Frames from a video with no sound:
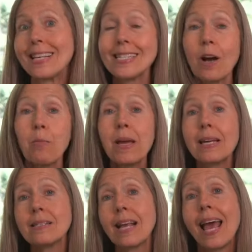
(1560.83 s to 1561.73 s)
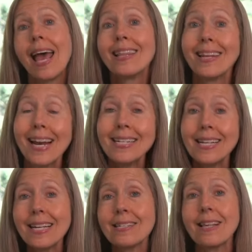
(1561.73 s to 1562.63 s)
this out? Because the nice
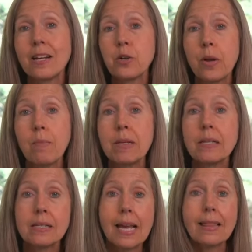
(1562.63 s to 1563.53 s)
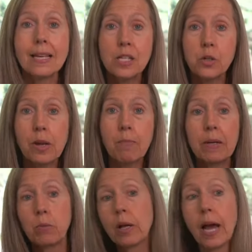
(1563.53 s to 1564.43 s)
thing is that treatments is like, this
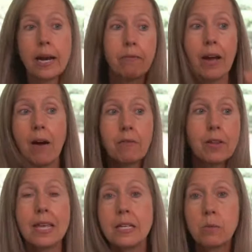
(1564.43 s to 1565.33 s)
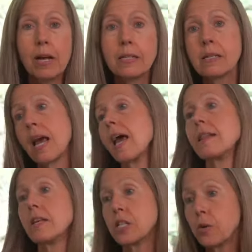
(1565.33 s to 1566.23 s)
treatment will kind of cover these ones.
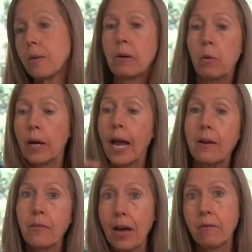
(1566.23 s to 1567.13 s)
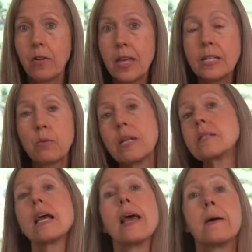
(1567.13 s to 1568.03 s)
This treatment will kind of cover these
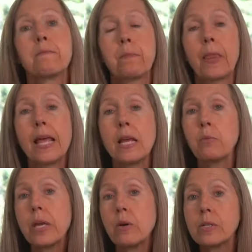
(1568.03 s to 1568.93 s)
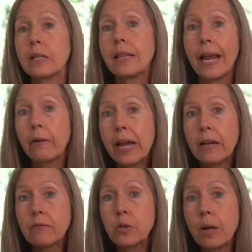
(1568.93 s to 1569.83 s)
ones. And then we use a
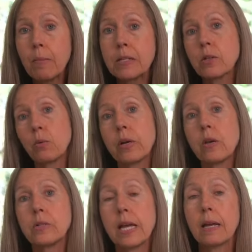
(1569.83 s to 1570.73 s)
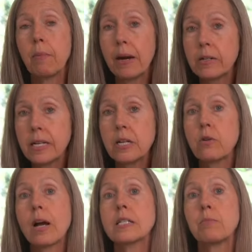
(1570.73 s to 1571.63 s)
layering of treatments. So we're using parasite
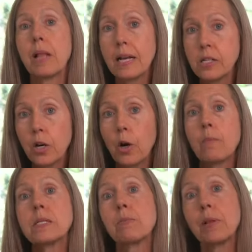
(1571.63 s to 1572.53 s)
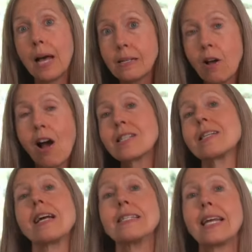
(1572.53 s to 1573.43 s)
drugs plus herbs plus
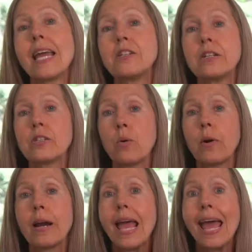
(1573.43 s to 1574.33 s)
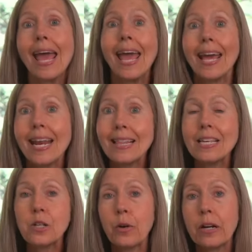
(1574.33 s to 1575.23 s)
oxidizing agents. So we're hitting
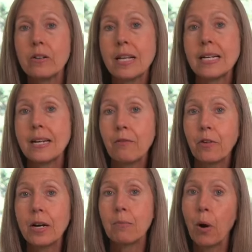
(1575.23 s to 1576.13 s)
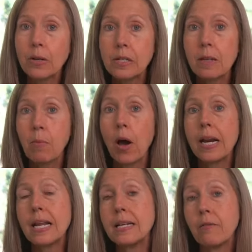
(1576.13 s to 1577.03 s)
these critters at different parts of the
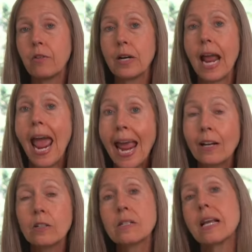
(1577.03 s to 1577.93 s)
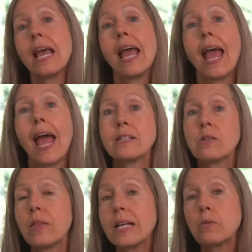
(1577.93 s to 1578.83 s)
body in different angles. And
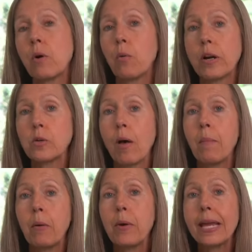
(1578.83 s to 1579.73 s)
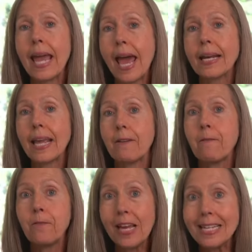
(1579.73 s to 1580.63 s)
so that's what works well. But we can't get
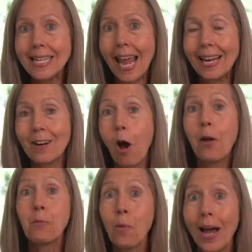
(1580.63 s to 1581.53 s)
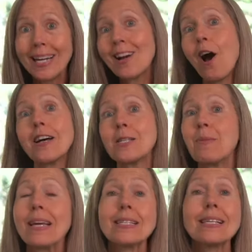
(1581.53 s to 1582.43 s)
fixated on one cause
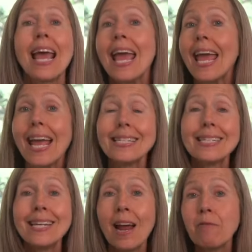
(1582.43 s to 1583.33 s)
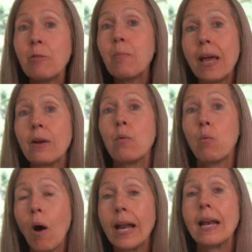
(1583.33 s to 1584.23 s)
because it's never been
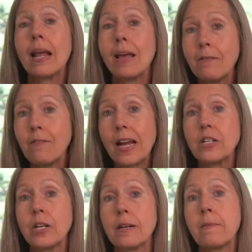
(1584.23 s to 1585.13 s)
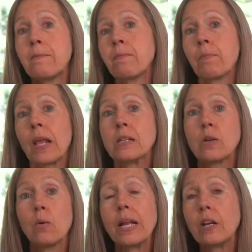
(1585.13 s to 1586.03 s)
one infection.
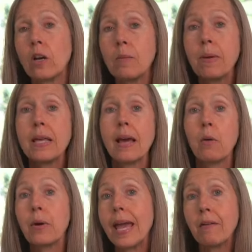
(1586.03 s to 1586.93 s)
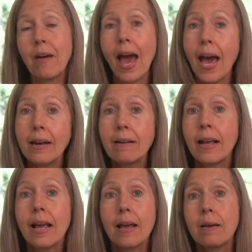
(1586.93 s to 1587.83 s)
So it could be that we have had,
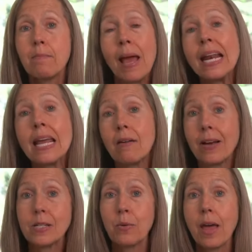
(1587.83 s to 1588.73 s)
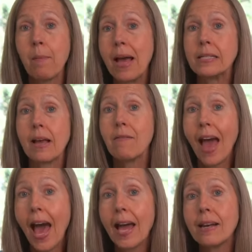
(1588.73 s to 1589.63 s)
many of us with MS have
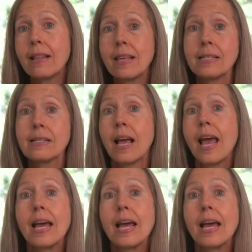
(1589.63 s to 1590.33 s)
had this